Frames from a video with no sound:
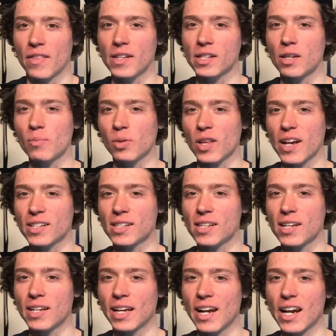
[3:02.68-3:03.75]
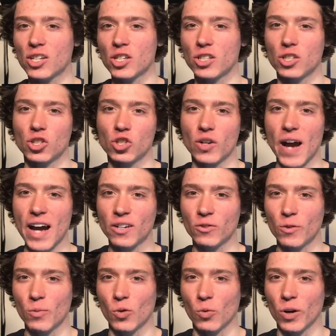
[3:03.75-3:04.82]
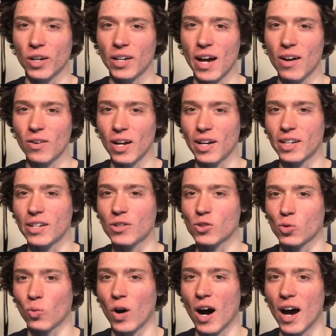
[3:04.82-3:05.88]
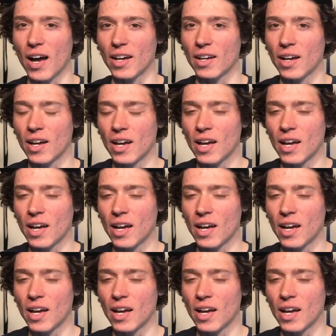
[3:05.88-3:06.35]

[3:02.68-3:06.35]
This complexity can actually detract from the workout, and here's why.